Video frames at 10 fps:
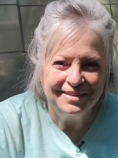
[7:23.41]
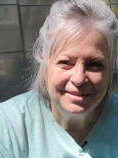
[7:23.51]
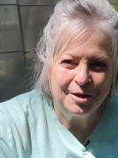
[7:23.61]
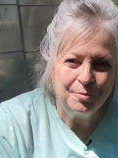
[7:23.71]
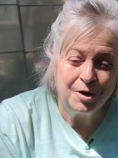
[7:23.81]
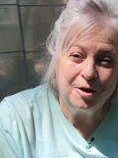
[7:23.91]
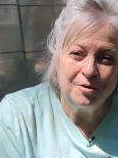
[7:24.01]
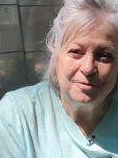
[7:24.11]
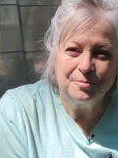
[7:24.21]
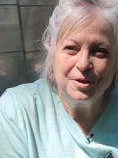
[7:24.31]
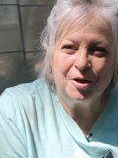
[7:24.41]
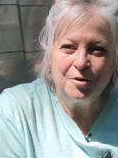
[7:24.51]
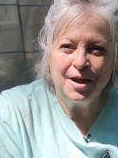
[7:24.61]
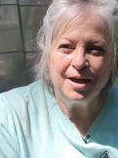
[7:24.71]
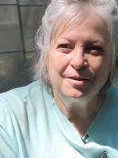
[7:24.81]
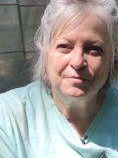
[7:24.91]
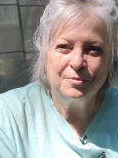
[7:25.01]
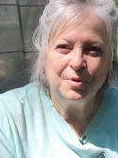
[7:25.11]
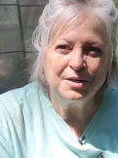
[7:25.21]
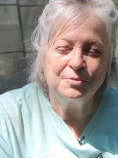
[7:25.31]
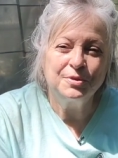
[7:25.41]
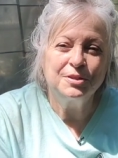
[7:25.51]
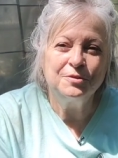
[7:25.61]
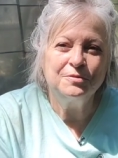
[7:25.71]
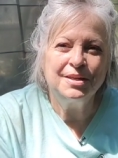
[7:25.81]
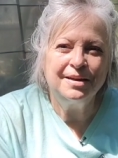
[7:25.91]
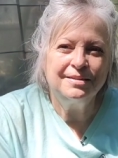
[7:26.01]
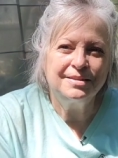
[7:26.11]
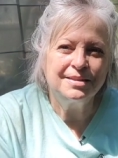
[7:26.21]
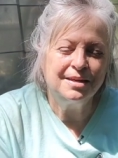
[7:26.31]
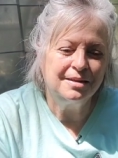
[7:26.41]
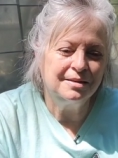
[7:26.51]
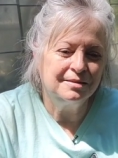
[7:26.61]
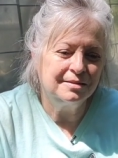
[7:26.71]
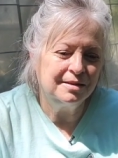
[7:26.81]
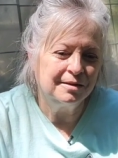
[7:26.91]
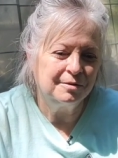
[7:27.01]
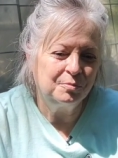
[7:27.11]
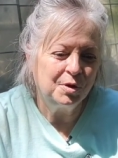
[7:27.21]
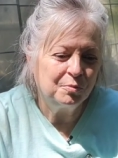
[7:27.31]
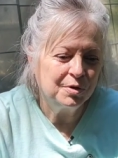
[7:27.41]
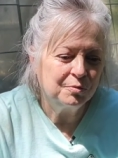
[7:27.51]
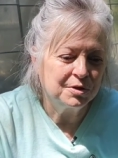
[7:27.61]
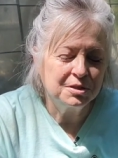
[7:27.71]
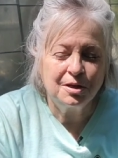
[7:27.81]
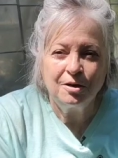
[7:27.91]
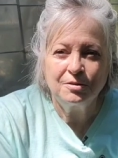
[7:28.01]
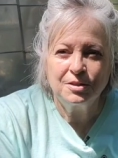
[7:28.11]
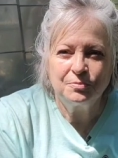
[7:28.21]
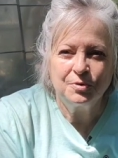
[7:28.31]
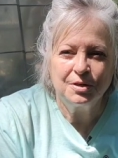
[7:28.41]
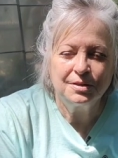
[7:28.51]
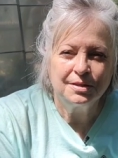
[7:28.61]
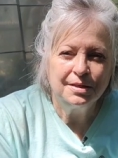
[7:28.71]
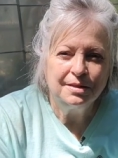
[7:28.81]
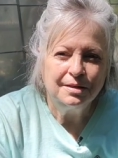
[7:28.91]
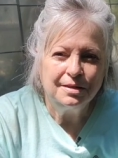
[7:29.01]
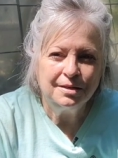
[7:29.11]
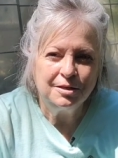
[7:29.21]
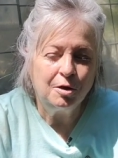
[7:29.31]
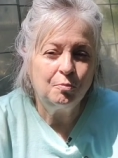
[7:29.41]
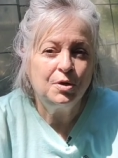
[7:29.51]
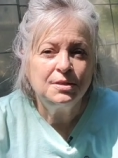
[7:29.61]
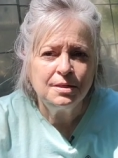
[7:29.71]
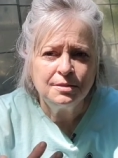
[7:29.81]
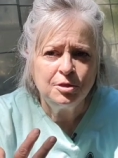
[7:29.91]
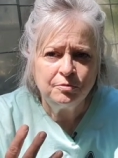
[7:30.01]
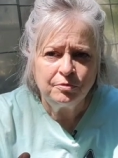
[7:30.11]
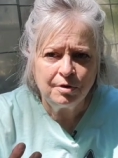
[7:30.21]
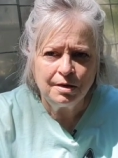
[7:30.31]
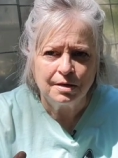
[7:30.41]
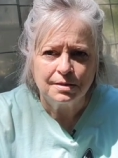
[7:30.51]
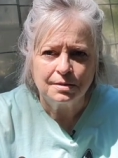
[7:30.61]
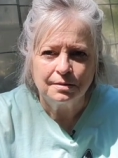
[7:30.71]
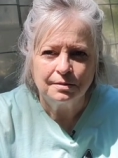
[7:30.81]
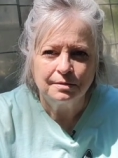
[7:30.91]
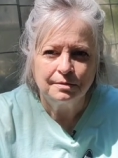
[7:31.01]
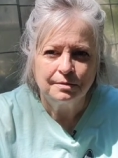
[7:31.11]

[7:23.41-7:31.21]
You know, we all we all have the ways we do things and uh, what we research and what you know what does good for us.